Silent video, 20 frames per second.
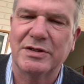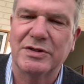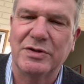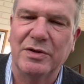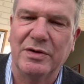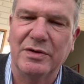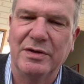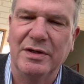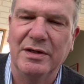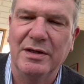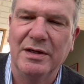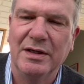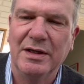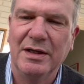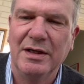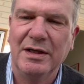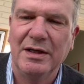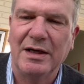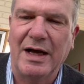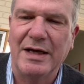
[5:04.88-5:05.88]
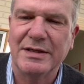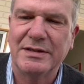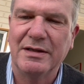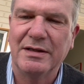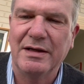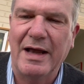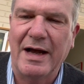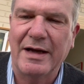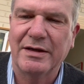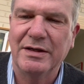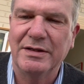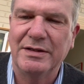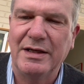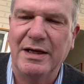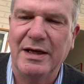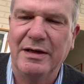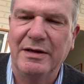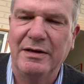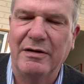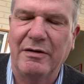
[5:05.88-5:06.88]
showed that
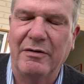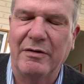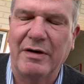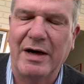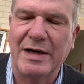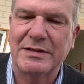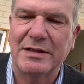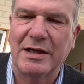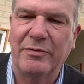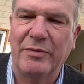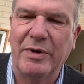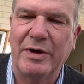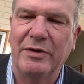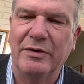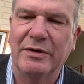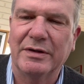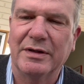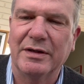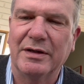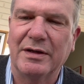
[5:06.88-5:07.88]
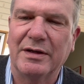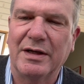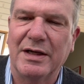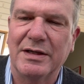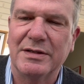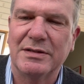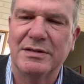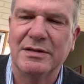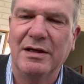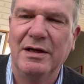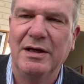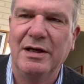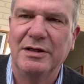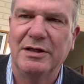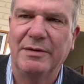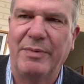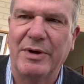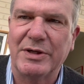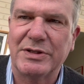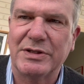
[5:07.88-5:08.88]
Accutane or isoretinoin can cause
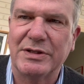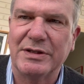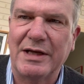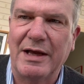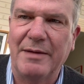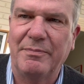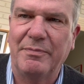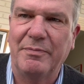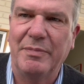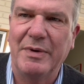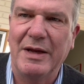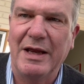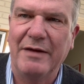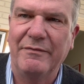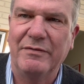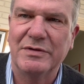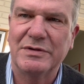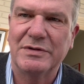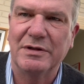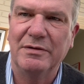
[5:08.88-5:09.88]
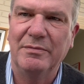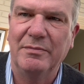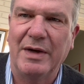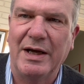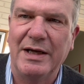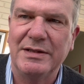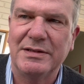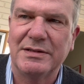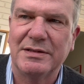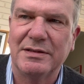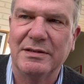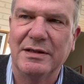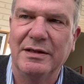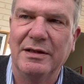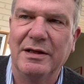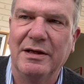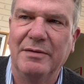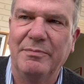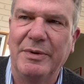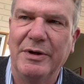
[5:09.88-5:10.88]
depression-type behaviors in mice. And
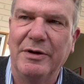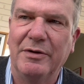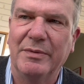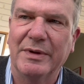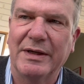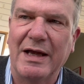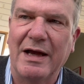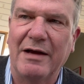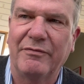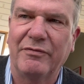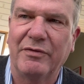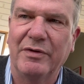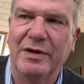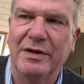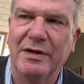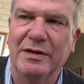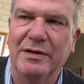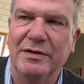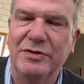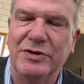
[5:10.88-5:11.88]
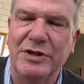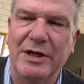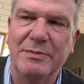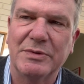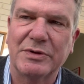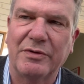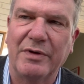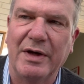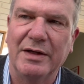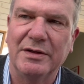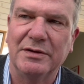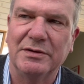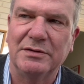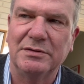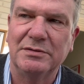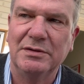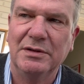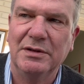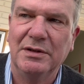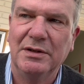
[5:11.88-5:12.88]
then Peter McCaffrey and James
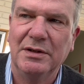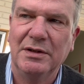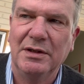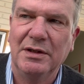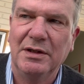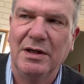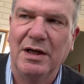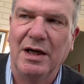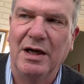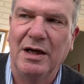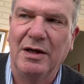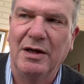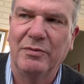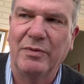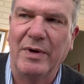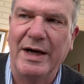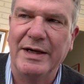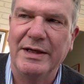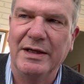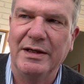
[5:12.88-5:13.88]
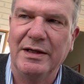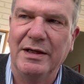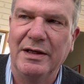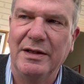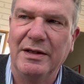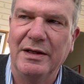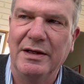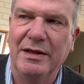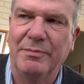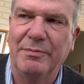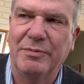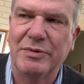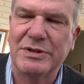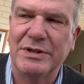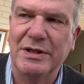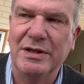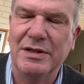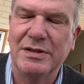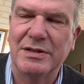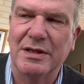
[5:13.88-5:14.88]
Crandall, writing in the
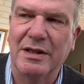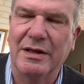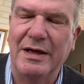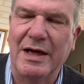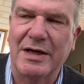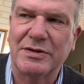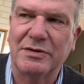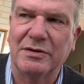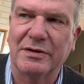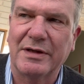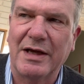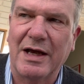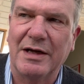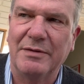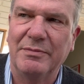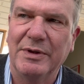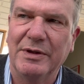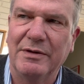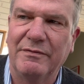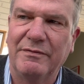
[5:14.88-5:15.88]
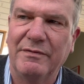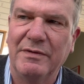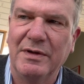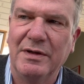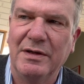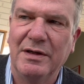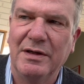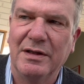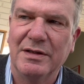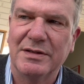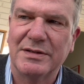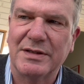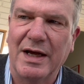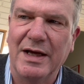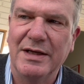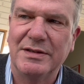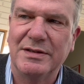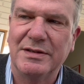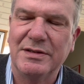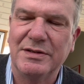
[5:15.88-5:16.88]
Proceedings of the National Academy of
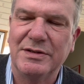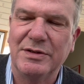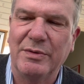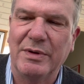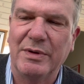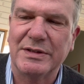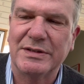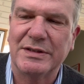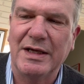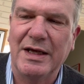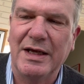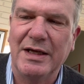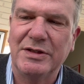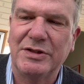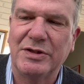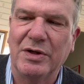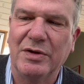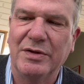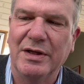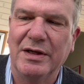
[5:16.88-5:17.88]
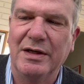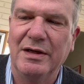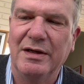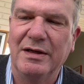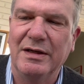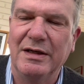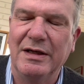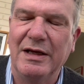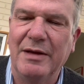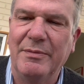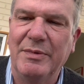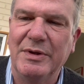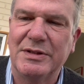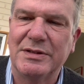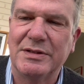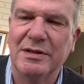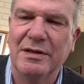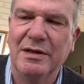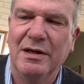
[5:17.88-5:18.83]
Sciences, USA, showed that it inhibits